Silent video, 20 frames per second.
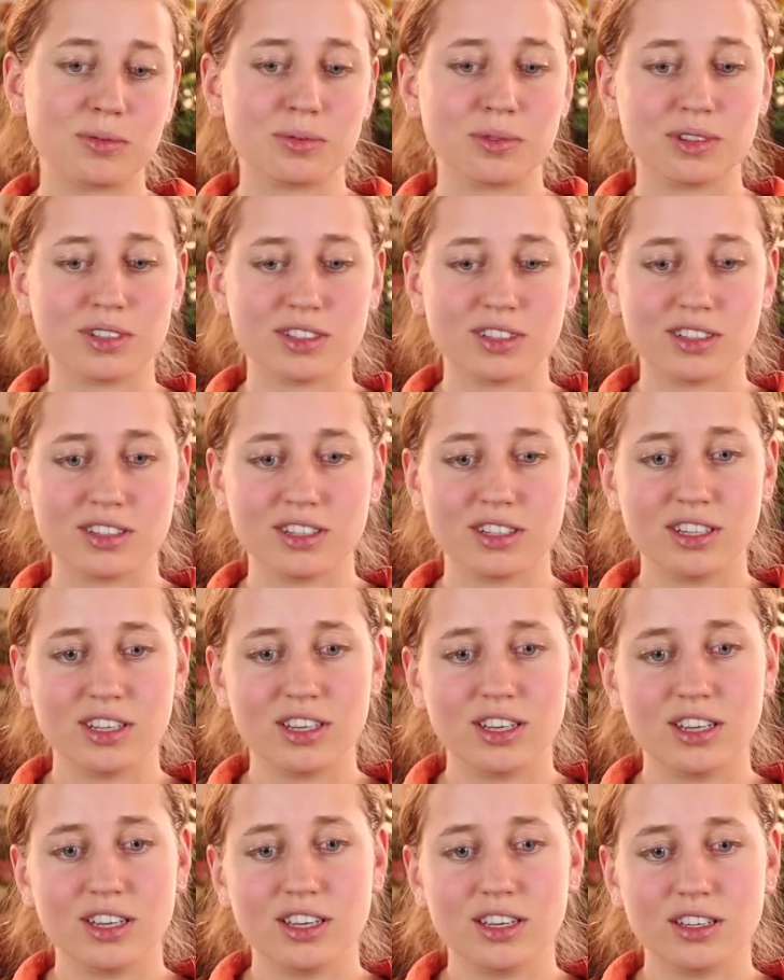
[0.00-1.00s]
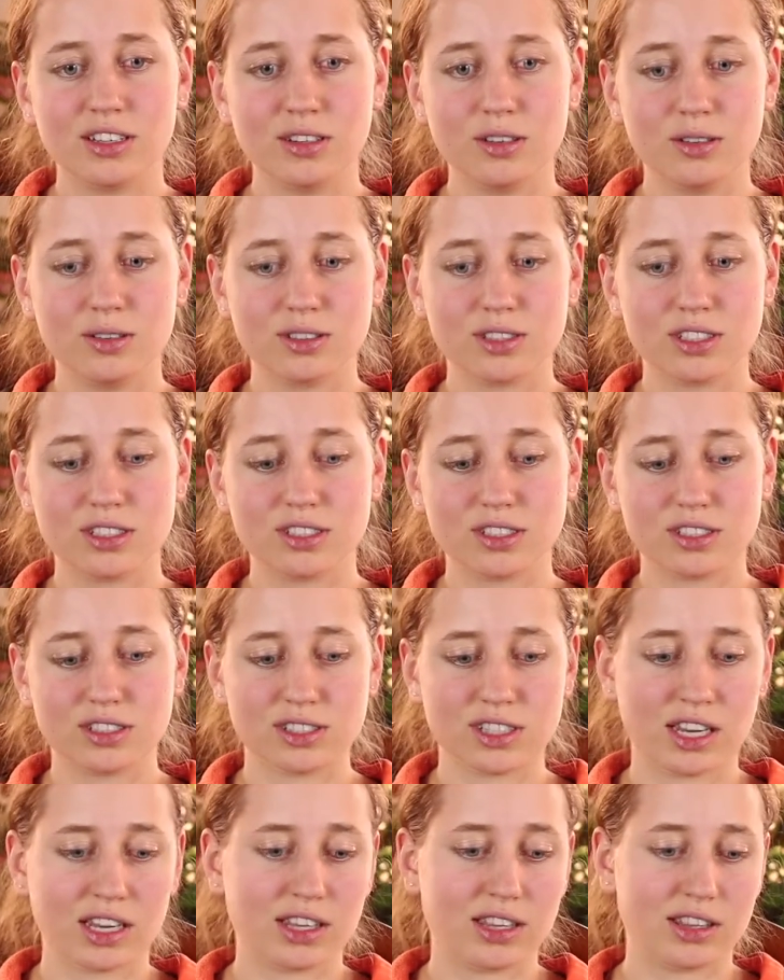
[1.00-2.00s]
will use is
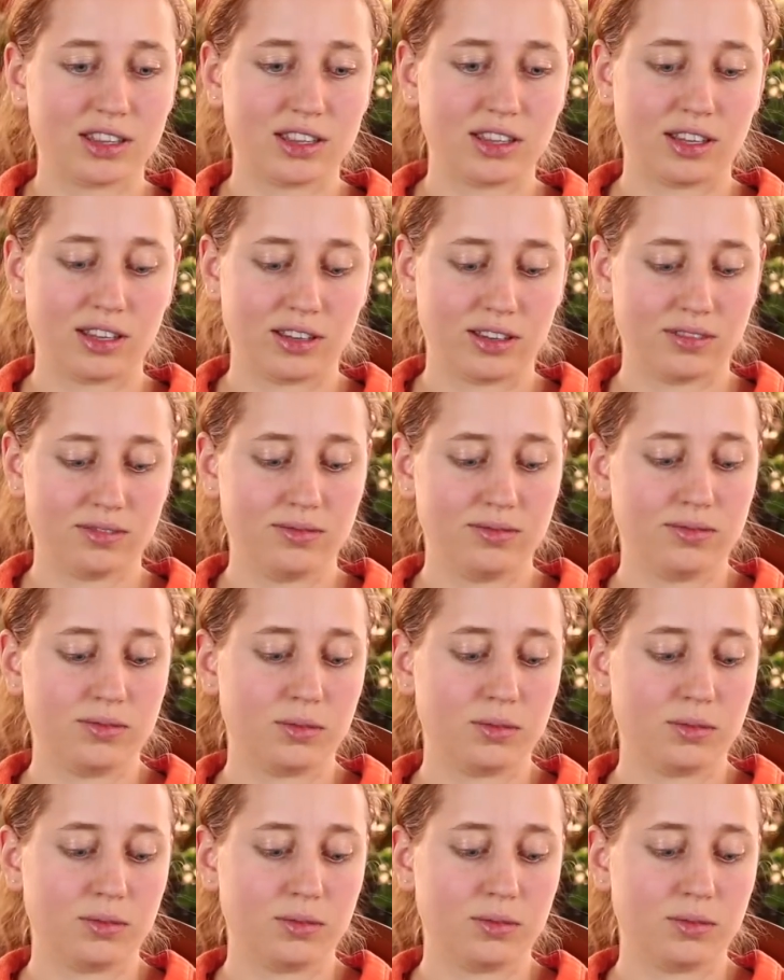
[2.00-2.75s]
just like the